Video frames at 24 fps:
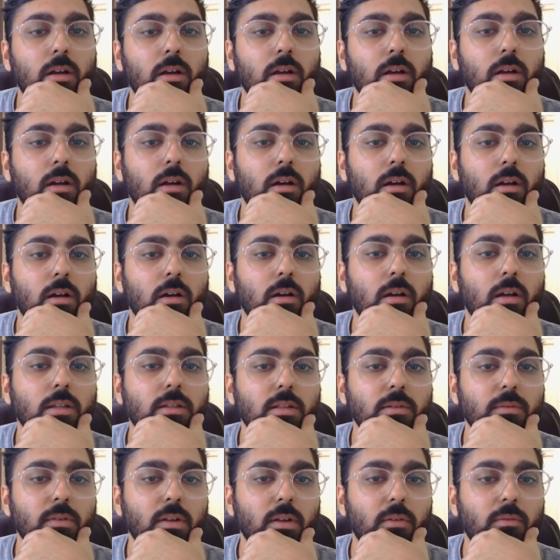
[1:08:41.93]
I
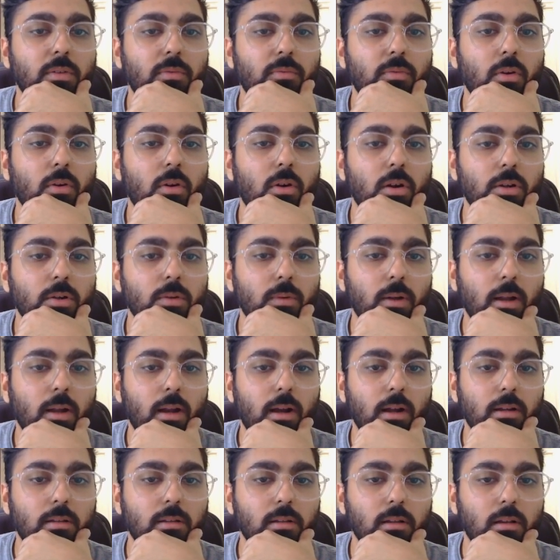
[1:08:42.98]
think we forgot to
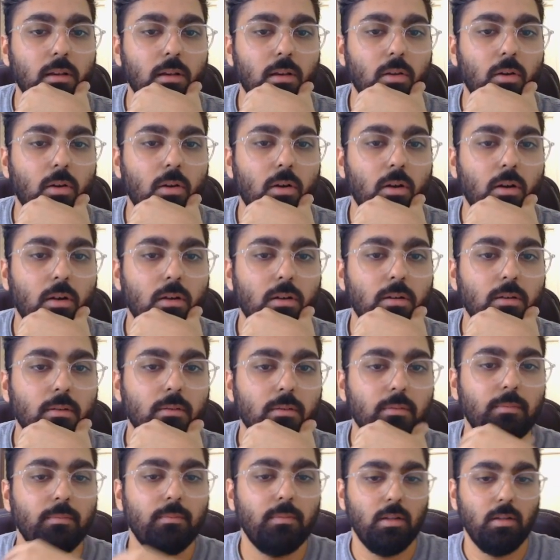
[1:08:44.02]
add the lock
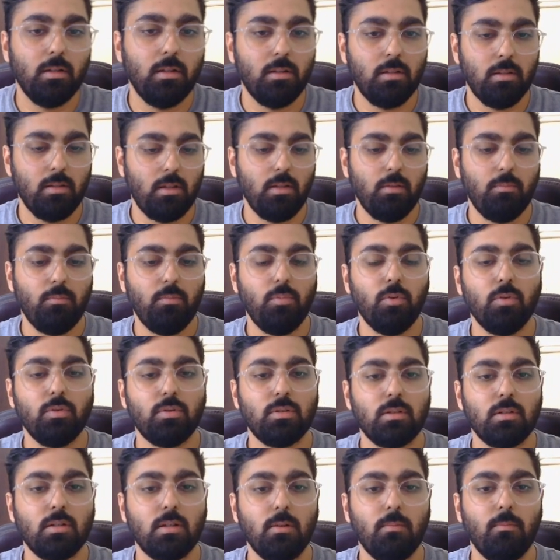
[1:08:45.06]
in the
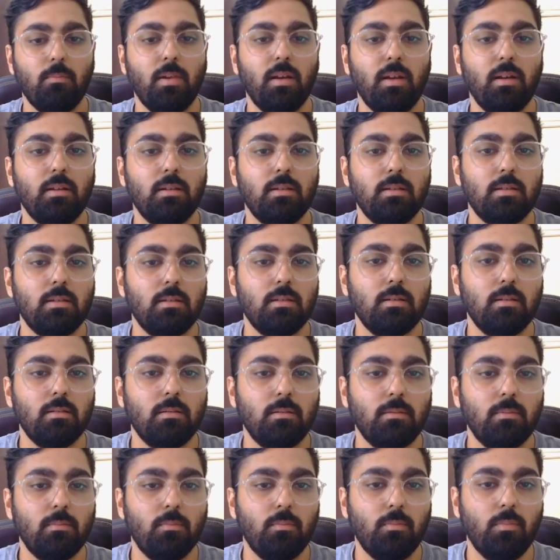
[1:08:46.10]
post comments
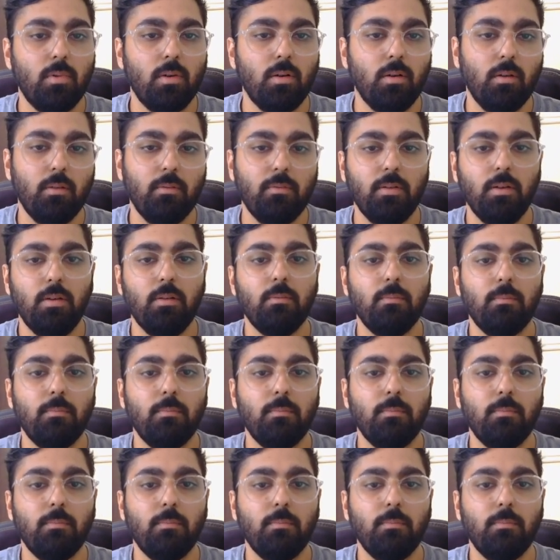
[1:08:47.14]
part of it.